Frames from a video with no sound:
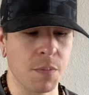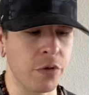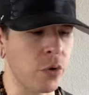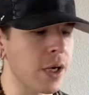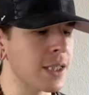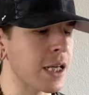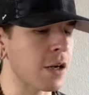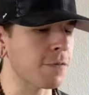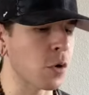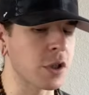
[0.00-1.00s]
there is that
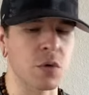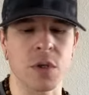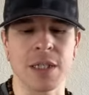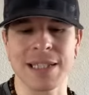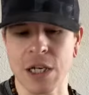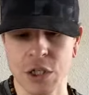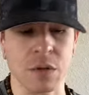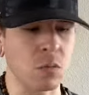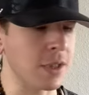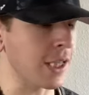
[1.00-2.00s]
unfortunate
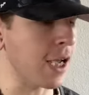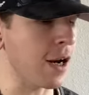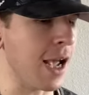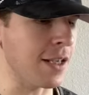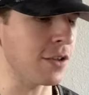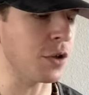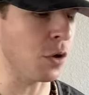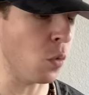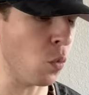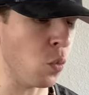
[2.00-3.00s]
realization once again as
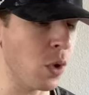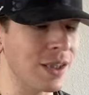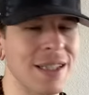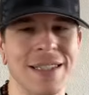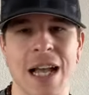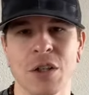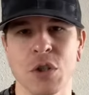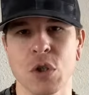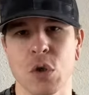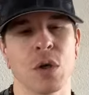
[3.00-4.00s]
to what this actually
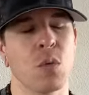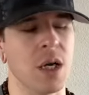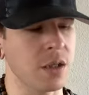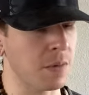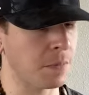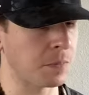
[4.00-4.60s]
truly was.